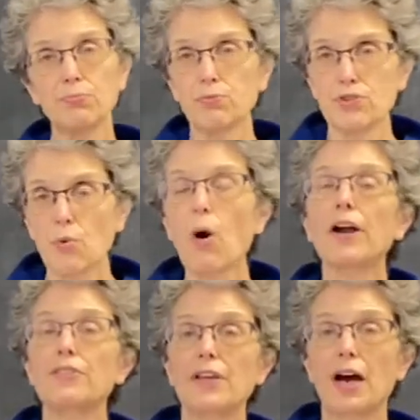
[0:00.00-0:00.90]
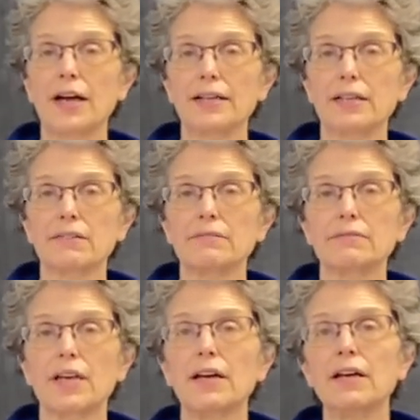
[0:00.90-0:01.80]
So why are they hiding?
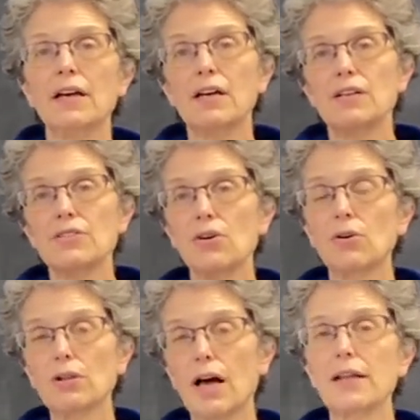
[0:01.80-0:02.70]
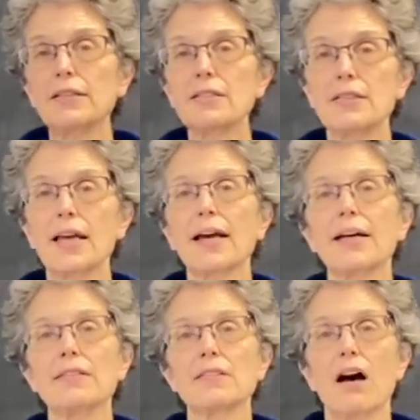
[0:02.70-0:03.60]
Okay. So a lot of these
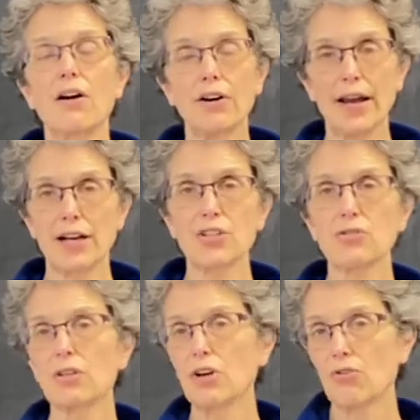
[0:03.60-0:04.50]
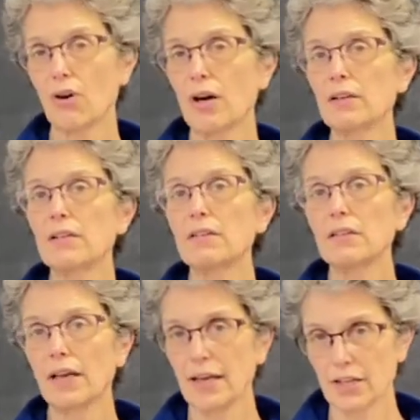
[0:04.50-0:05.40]
cats are actually
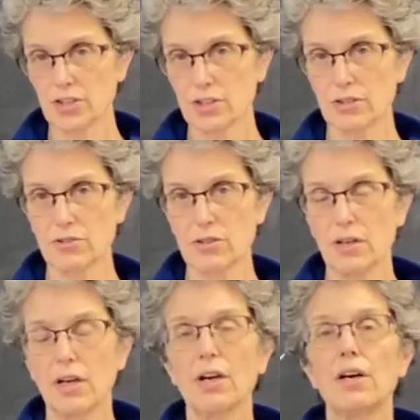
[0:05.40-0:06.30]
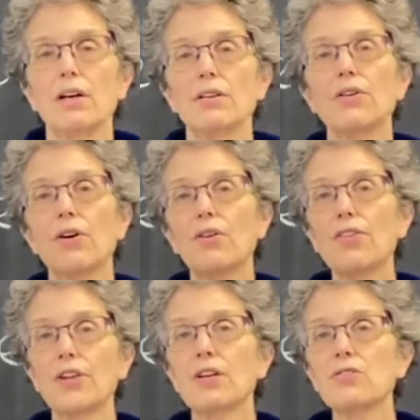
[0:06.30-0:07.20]
chronically anxious. There are
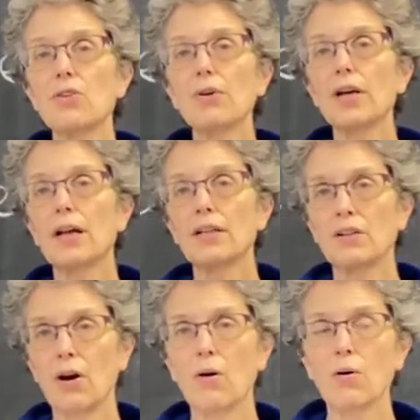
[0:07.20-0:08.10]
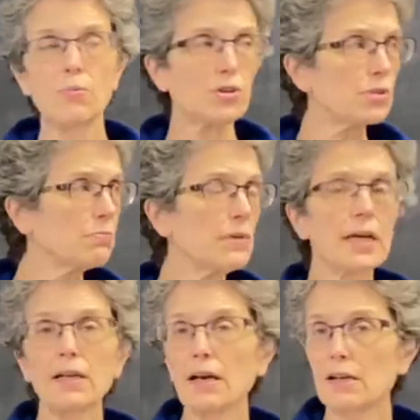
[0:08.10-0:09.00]
things going on in the home which
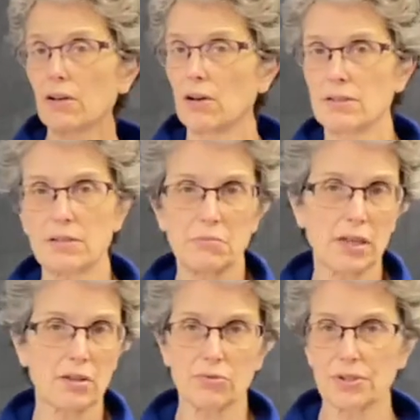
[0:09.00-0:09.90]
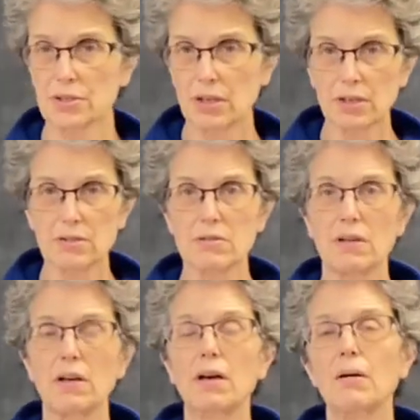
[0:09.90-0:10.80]
may not at all seem like a threat to us,
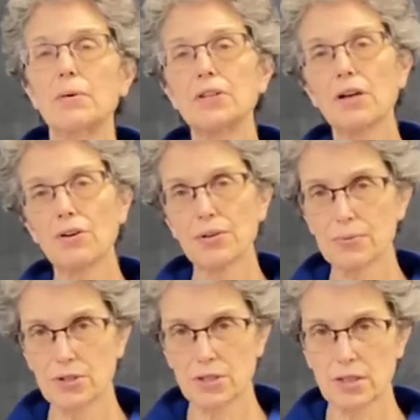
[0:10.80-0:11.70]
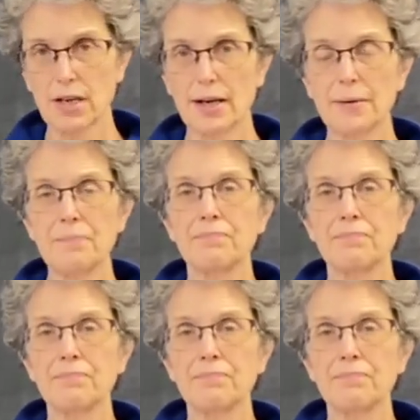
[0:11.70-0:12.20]
but they are a threat to the cat.